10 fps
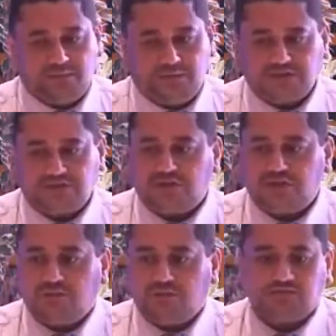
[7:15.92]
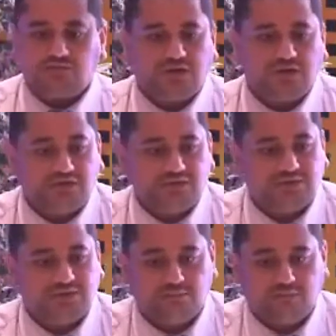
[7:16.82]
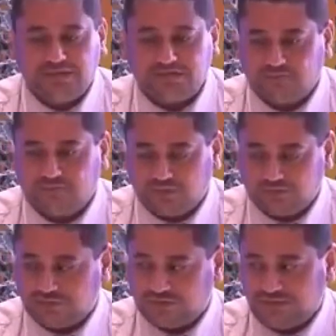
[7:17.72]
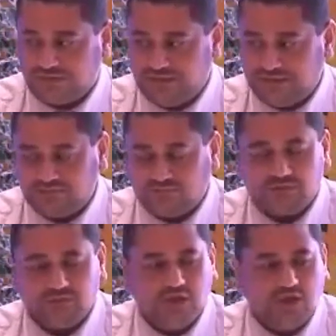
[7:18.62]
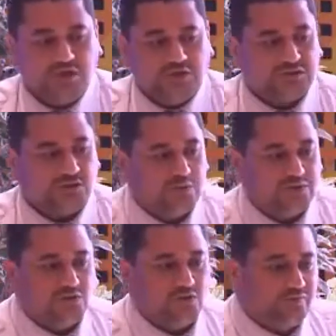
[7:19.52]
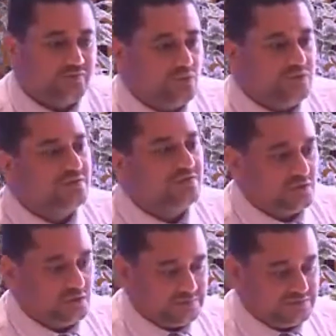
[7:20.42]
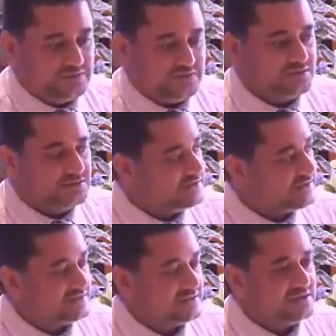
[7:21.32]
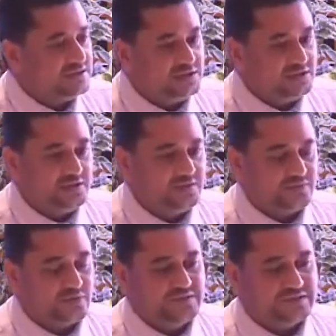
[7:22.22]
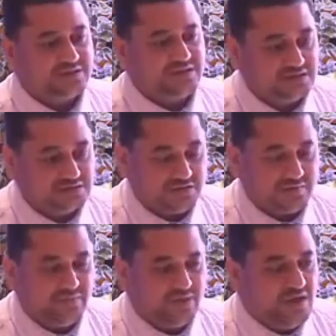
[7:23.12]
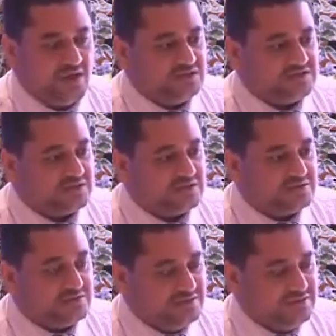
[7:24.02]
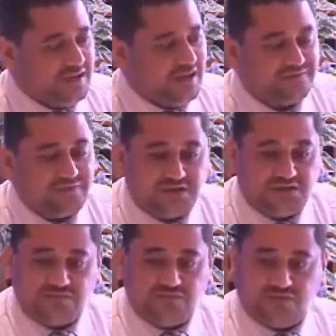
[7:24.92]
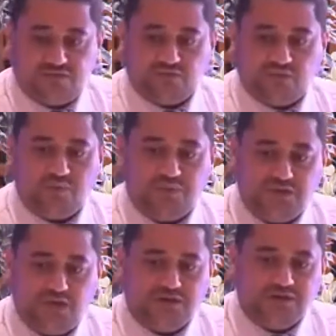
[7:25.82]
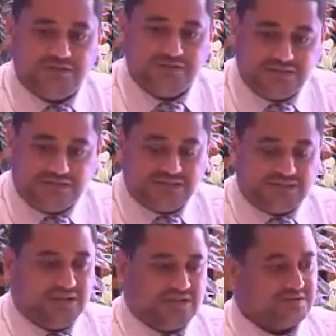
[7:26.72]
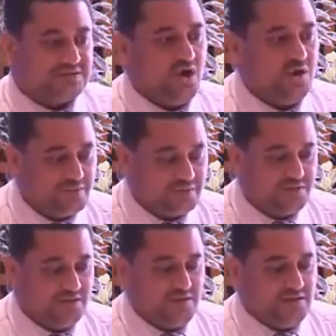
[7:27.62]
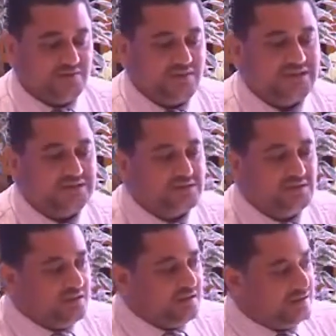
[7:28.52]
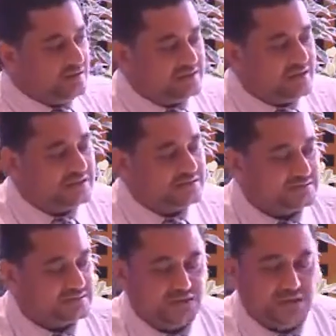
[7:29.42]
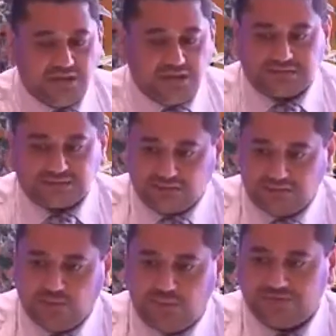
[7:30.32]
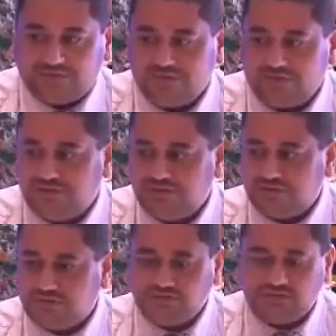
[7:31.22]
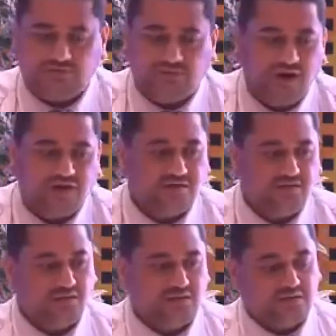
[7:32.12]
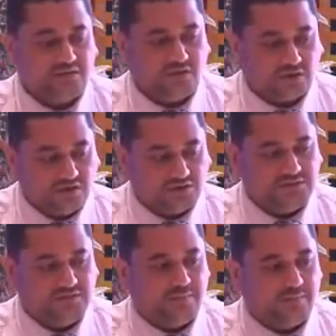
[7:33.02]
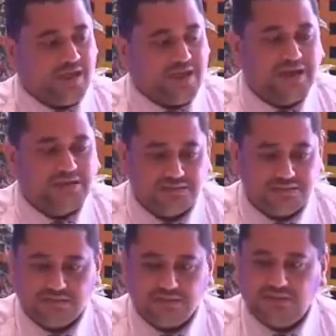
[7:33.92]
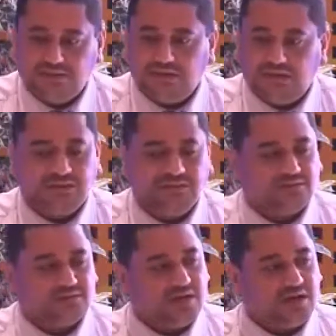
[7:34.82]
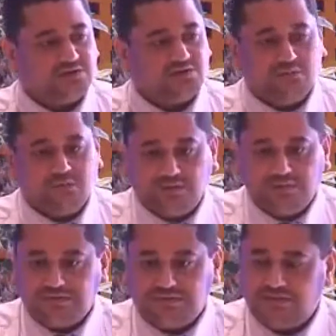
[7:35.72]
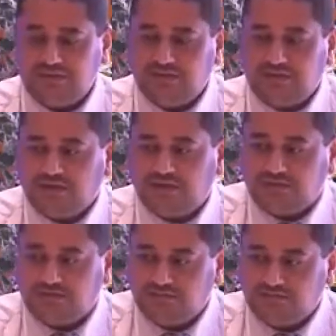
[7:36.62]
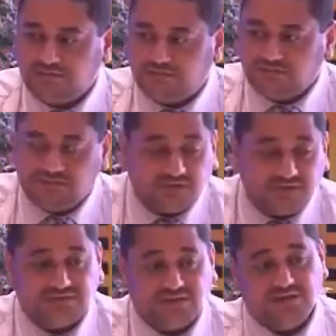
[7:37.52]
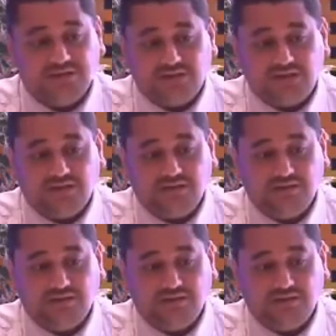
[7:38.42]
natural language toolkit also the platform, so we developed this technique from the scratch. So the effective to be this technique is open, that get us some opportunity to modify the code, added and try to implement a different idea.